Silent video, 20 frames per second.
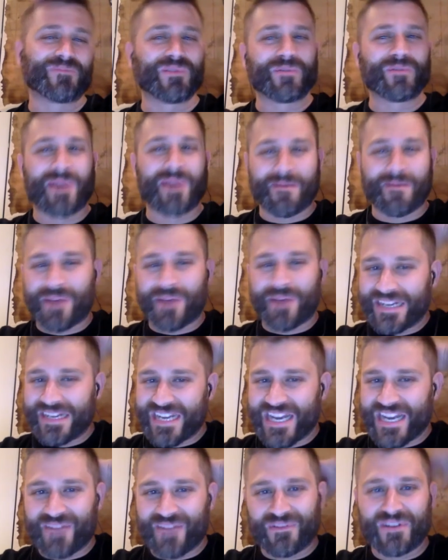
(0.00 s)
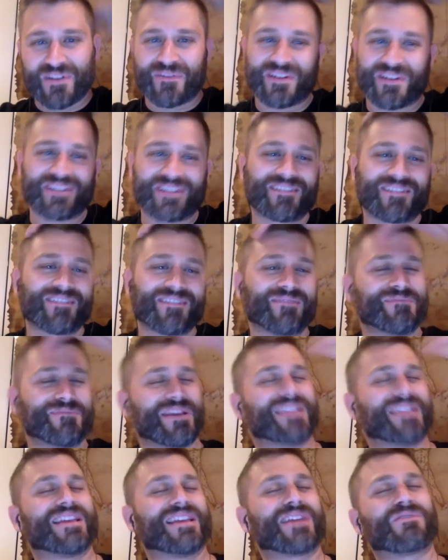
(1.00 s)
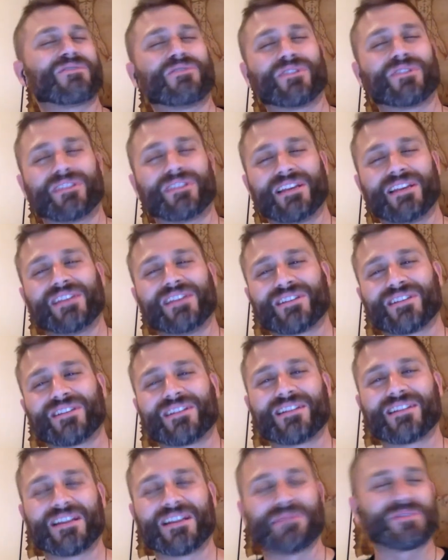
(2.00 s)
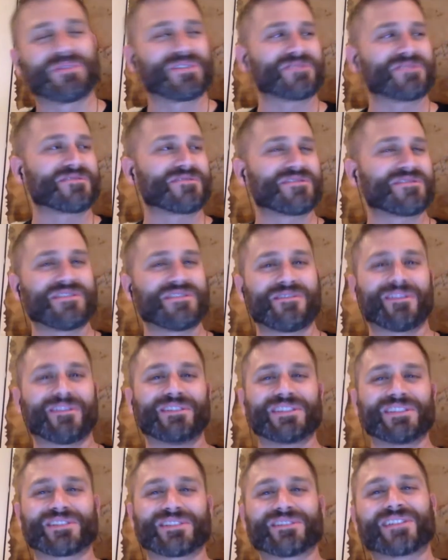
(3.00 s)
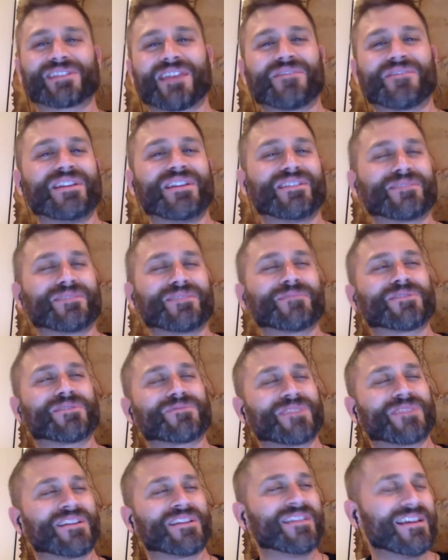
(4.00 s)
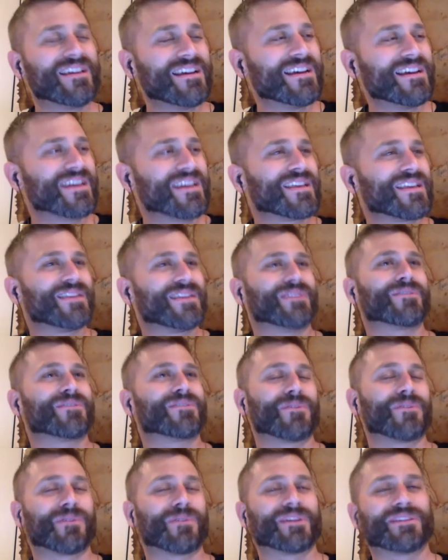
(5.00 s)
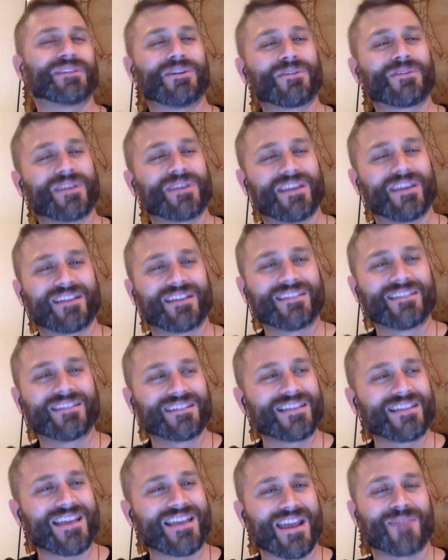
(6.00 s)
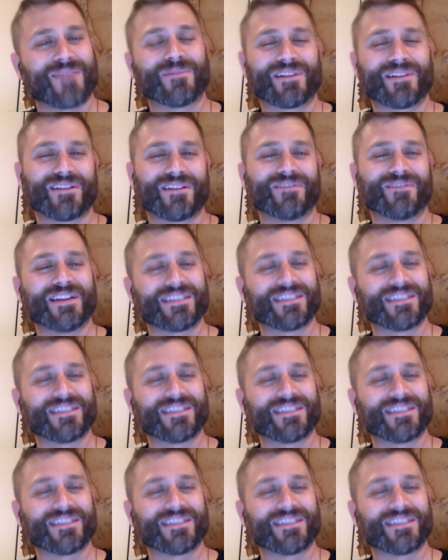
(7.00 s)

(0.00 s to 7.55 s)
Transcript: blew my mind. I never even made that correlation. I'm sure you know our listeners haven't either between you know Thor and Loki and Caramon and